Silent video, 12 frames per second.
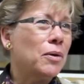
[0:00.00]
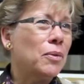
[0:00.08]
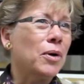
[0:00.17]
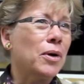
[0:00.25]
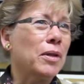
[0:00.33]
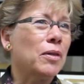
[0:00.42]

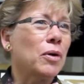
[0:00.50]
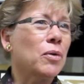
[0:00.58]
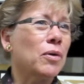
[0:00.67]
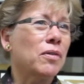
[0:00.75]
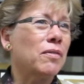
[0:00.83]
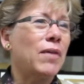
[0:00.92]
where in the
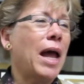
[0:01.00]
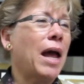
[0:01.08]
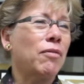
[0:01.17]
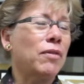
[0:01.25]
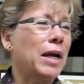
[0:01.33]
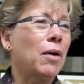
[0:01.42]
course of a
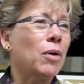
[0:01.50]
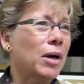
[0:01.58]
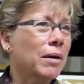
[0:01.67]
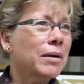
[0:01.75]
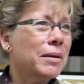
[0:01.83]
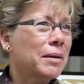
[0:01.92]
half an
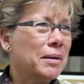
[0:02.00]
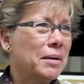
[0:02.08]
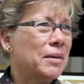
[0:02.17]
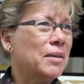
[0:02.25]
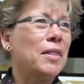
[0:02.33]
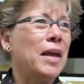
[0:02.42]
hour
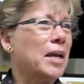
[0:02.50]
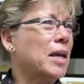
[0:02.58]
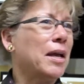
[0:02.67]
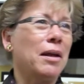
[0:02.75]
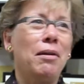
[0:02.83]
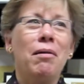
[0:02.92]
they
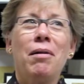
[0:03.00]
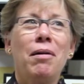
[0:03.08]
can